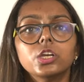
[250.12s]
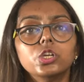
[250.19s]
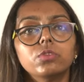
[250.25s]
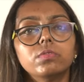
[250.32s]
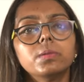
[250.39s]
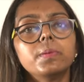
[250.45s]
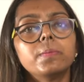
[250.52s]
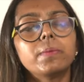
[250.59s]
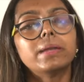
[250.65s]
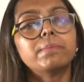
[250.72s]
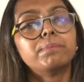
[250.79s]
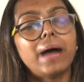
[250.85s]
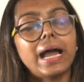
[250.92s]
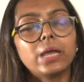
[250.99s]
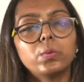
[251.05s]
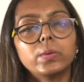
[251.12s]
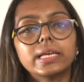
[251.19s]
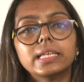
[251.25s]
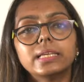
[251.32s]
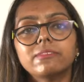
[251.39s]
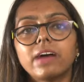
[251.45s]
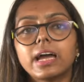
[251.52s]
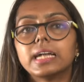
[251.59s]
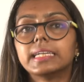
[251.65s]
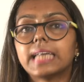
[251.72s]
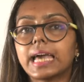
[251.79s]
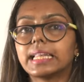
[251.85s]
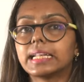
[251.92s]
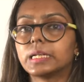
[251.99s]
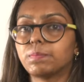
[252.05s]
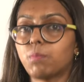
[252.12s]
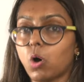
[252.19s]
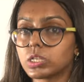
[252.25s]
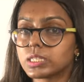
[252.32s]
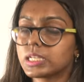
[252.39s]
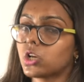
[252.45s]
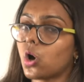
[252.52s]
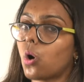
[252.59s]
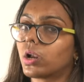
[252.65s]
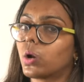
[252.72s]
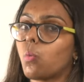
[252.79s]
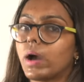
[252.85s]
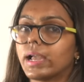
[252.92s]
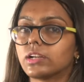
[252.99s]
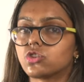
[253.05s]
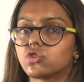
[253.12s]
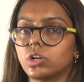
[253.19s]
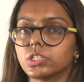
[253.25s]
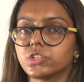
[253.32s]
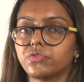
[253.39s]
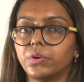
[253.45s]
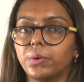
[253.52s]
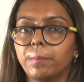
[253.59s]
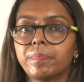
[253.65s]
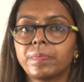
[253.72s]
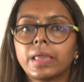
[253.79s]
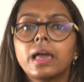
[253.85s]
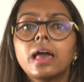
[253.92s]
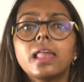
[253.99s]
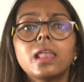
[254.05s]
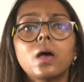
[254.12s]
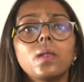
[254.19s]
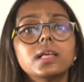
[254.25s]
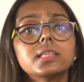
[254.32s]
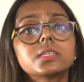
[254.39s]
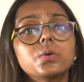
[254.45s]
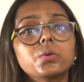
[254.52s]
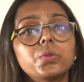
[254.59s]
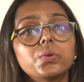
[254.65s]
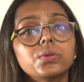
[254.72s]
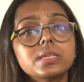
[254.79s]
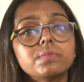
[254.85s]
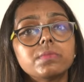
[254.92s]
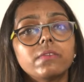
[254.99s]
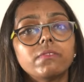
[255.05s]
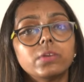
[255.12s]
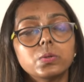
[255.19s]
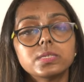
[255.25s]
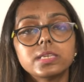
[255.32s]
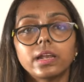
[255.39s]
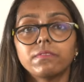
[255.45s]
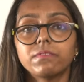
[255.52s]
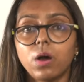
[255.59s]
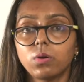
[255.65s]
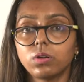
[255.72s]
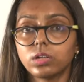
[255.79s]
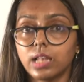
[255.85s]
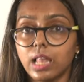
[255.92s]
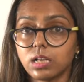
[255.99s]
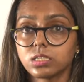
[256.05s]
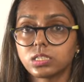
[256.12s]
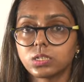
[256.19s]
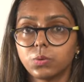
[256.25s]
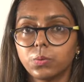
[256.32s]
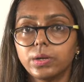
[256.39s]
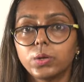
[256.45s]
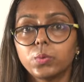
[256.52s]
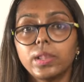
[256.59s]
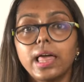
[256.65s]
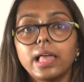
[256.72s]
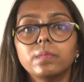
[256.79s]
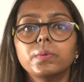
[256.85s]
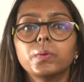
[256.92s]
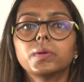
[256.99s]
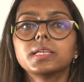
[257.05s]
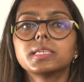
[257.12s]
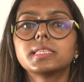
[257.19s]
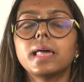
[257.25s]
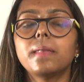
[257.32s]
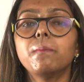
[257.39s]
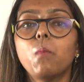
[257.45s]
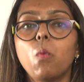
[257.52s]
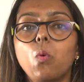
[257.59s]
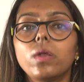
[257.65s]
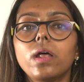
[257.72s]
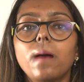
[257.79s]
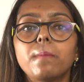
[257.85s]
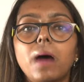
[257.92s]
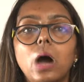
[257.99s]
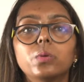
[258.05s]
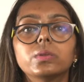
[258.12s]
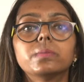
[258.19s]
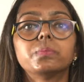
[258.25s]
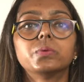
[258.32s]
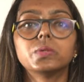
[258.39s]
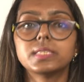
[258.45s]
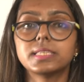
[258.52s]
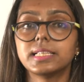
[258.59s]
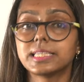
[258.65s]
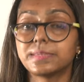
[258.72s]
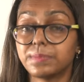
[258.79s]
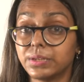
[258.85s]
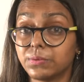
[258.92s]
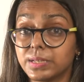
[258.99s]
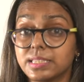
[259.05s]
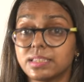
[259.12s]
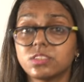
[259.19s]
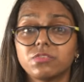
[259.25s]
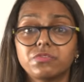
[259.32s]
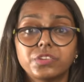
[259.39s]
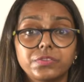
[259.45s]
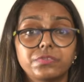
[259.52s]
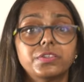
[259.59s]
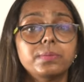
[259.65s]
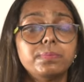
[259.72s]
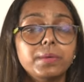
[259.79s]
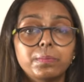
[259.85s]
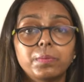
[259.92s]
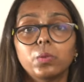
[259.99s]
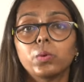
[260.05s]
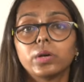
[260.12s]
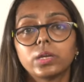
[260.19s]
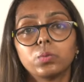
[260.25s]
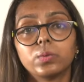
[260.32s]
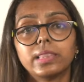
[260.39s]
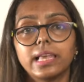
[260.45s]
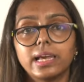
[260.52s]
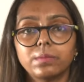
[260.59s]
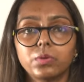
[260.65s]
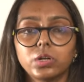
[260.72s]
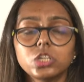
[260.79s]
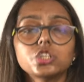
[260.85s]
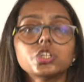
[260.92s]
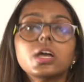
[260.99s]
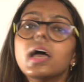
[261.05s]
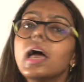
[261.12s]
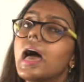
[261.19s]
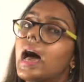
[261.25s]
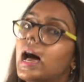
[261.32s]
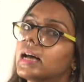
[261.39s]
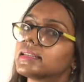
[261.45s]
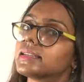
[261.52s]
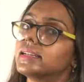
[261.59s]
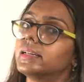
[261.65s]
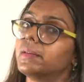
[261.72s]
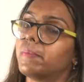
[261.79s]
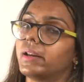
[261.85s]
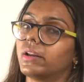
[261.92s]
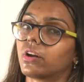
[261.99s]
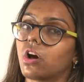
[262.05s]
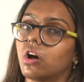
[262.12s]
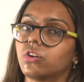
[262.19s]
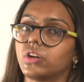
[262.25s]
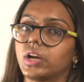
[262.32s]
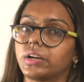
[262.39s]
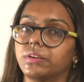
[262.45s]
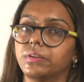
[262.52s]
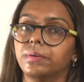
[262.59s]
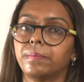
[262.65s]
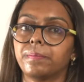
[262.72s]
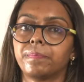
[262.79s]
You will be paid bi-weekly via direct deposit or a wire transfer. Now let's go through some reviews that I found on Glassdoor. It will help you understand more about the personal experiences of different people working with Lionbridge as an independent contractor.